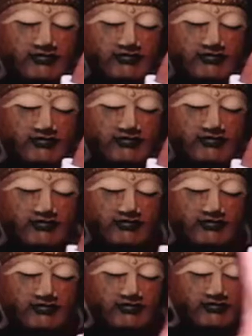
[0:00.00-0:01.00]

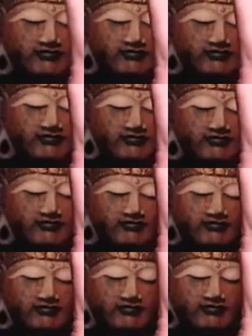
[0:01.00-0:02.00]

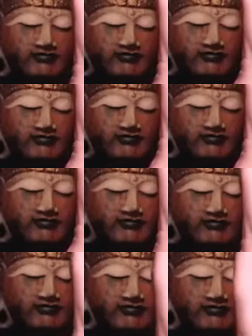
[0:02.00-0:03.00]

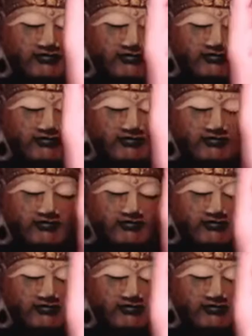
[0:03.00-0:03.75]
This person isn't speaking.